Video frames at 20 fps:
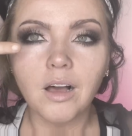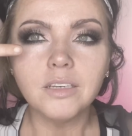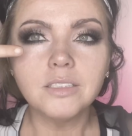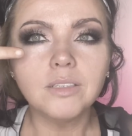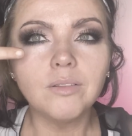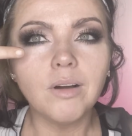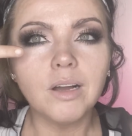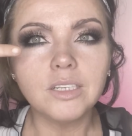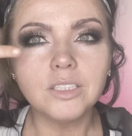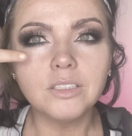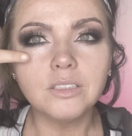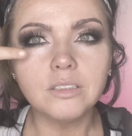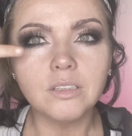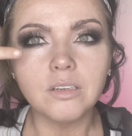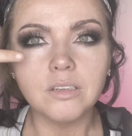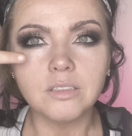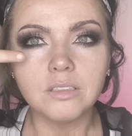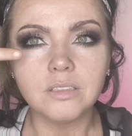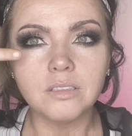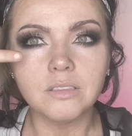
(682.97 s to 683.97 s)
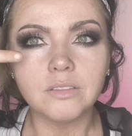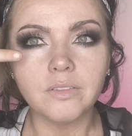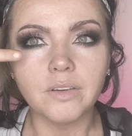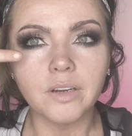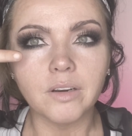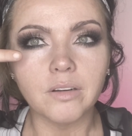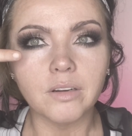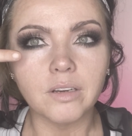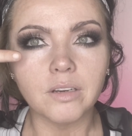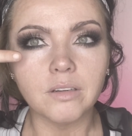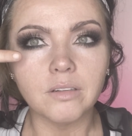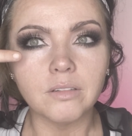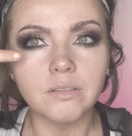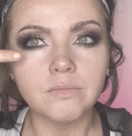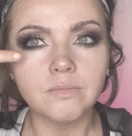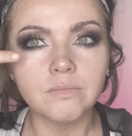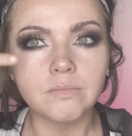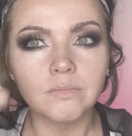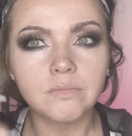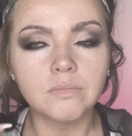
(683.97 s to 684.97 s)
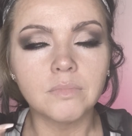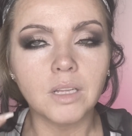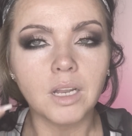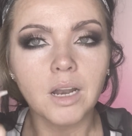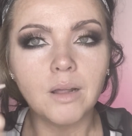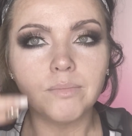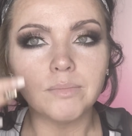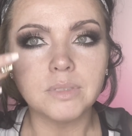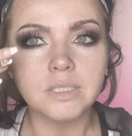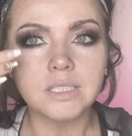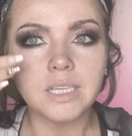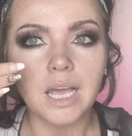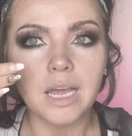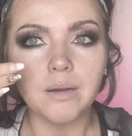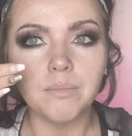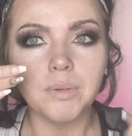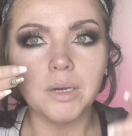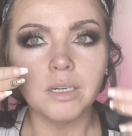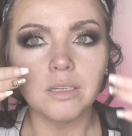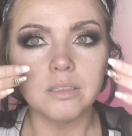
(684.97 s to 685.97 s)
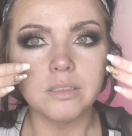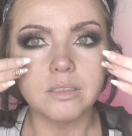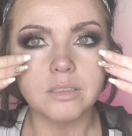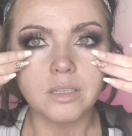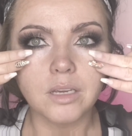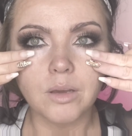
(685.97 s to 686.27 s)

Also, I just lost this fingernail and I'm sad about it.